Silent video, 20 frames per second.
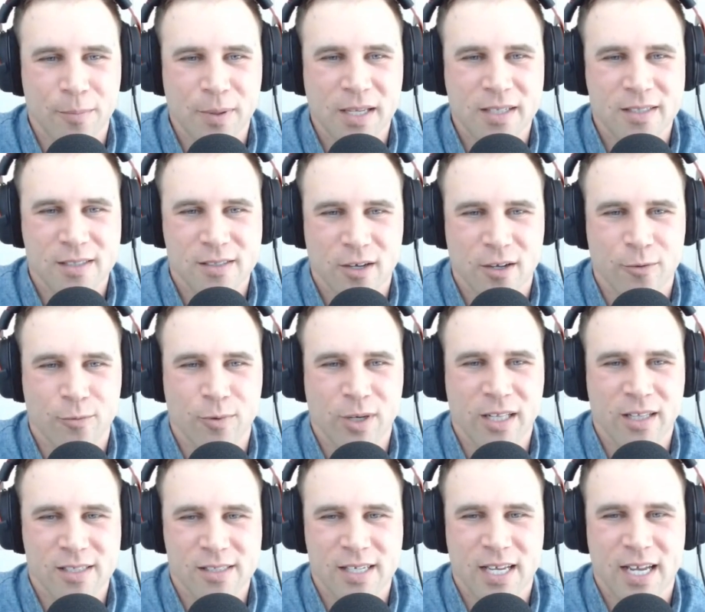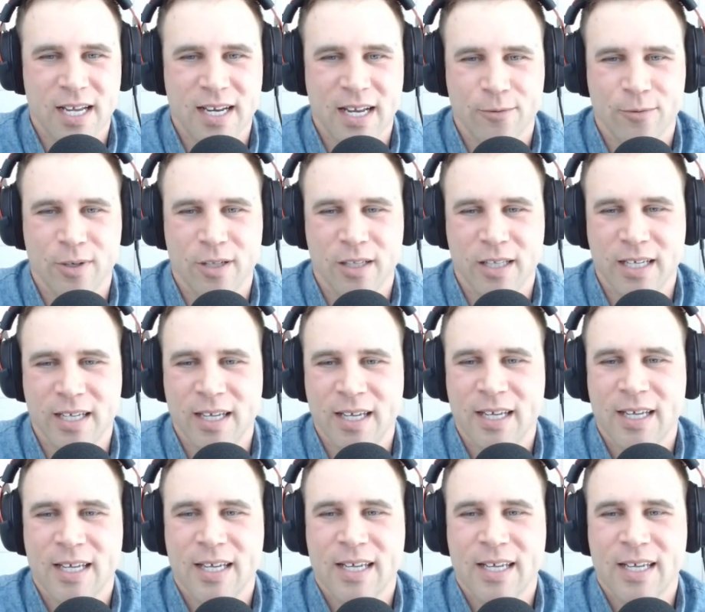pieces on real estate and really